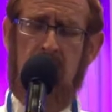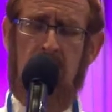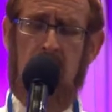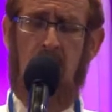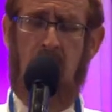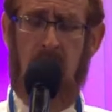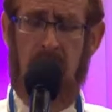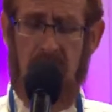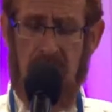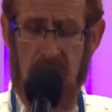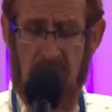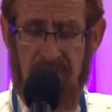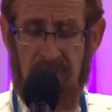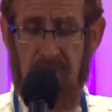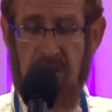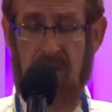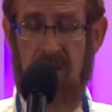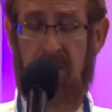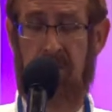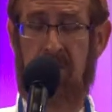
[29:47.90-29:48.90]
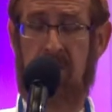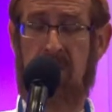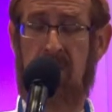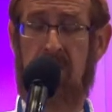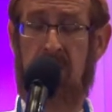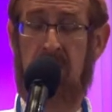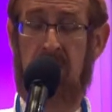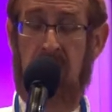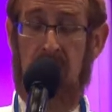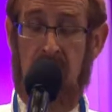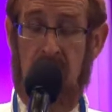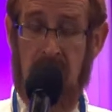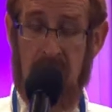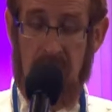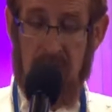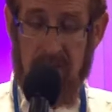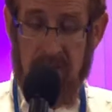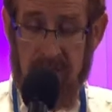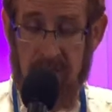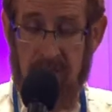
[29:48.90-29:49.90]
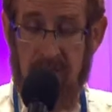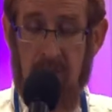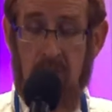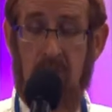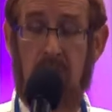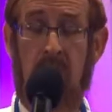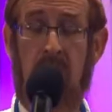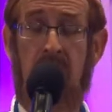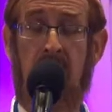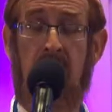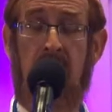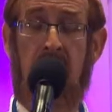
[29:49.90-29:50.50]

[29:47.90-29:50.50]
go in His footsteps, continue